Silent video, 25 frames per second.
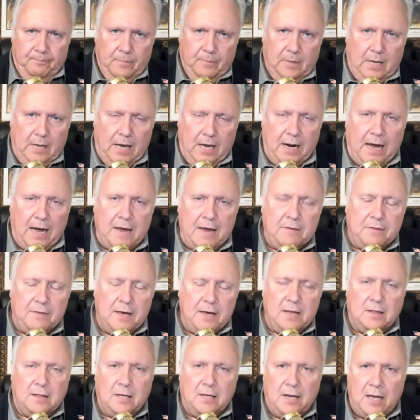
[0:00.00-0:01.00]
And I
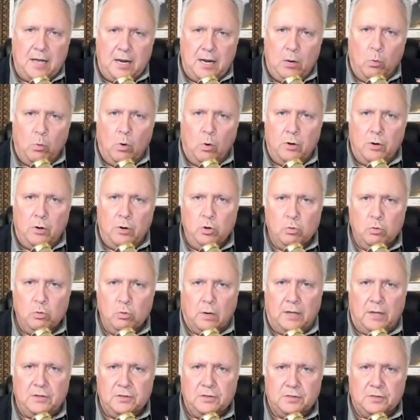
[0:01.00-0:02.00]
think that anyone who
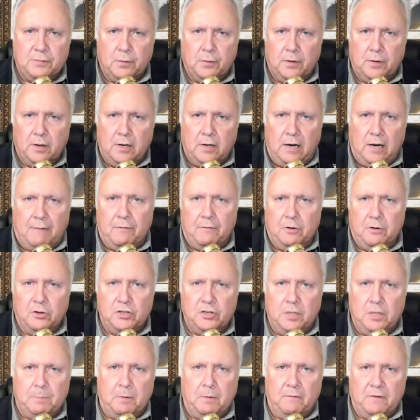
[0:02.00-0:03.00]
runs for the
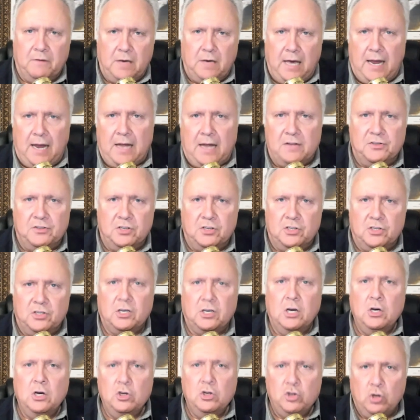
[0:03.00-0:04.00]
governorship of Kansas
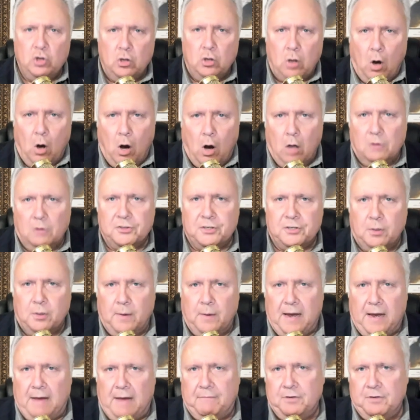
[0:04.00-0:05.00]
should also
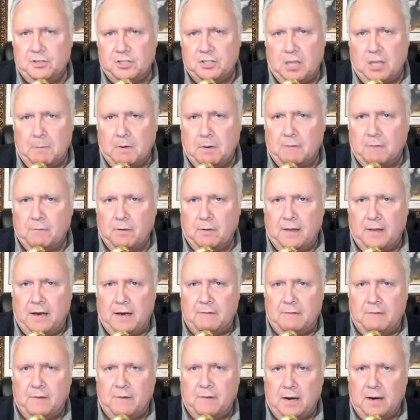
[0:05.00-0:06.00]
have the stomach for
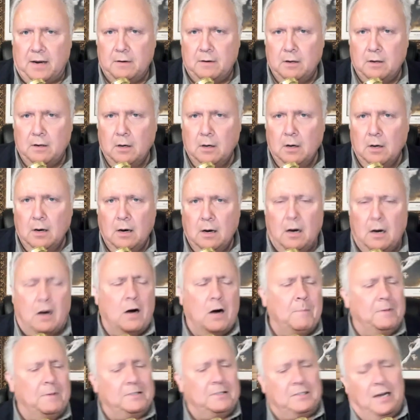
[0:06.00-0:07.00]
that fight.
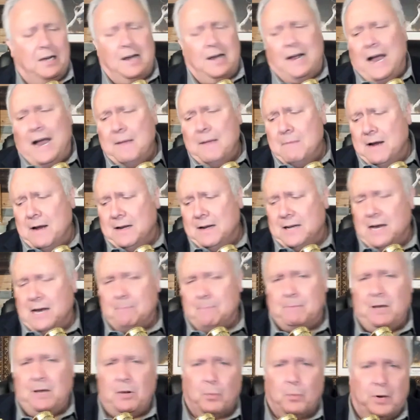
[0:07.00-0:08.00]
Oh, but Doug, I might
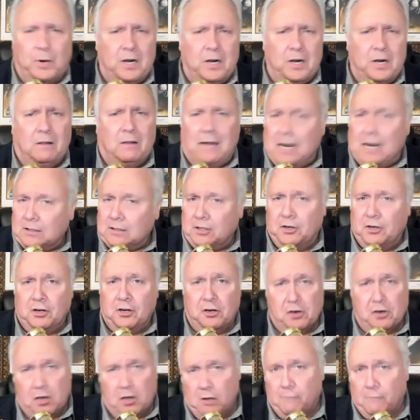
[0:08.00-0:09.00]
not be reelected
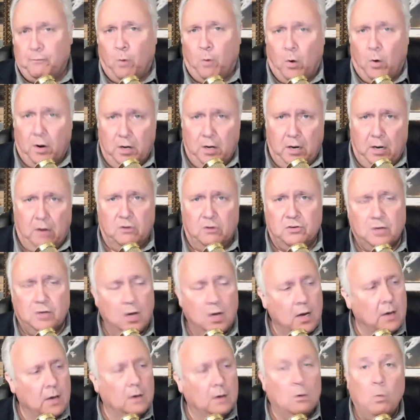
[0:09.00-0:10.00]
in another 4 years.
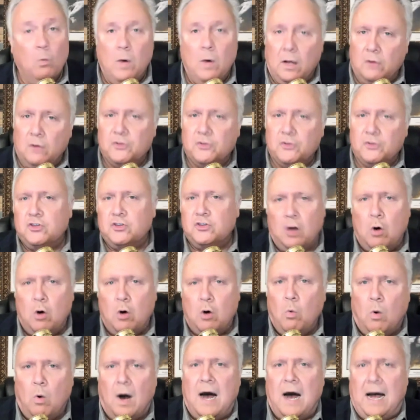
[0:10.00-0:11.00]
Well, so
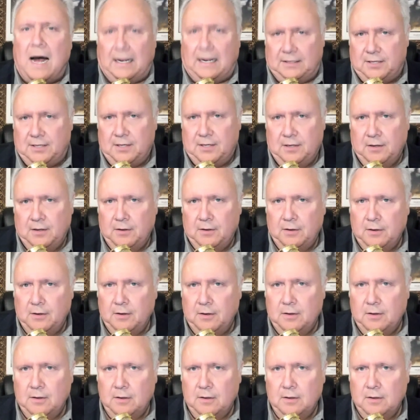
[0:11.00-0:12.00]
what?
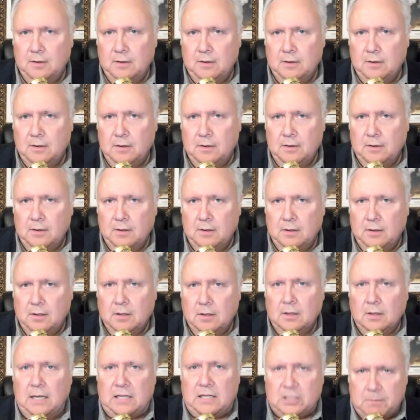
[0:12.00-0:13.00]

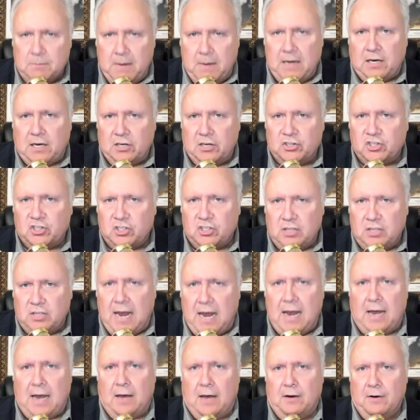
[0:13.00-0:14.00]
Let's make a
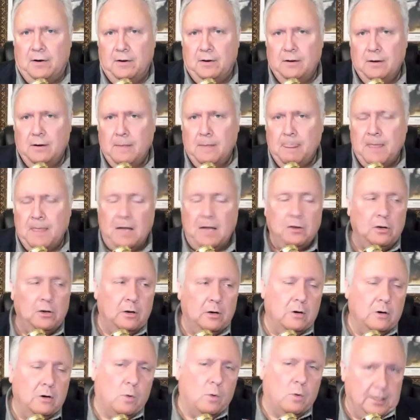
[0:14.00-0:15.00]
stand. And you
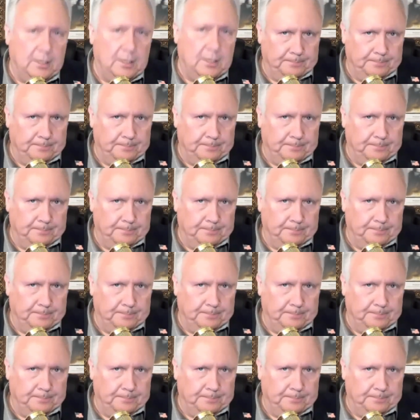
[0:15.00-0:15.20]
know what?